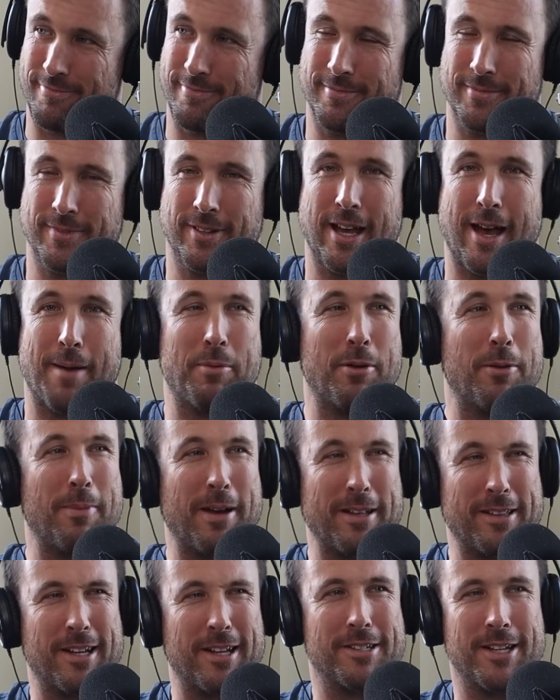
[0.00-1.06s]
Happy to
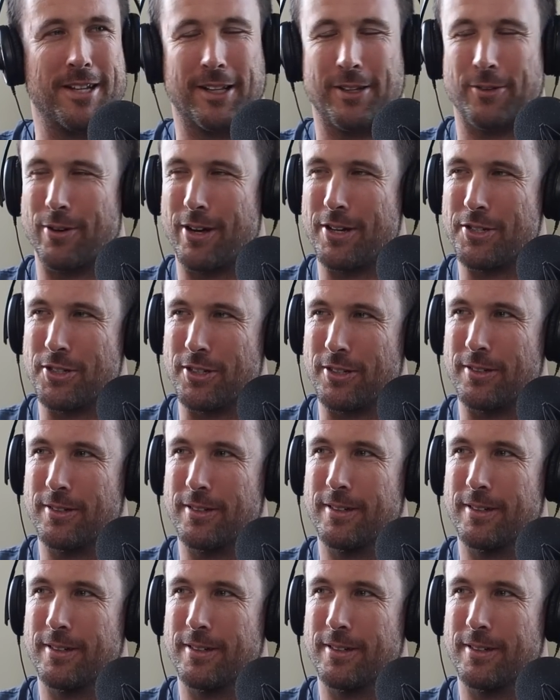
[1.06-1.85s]
make that declaration.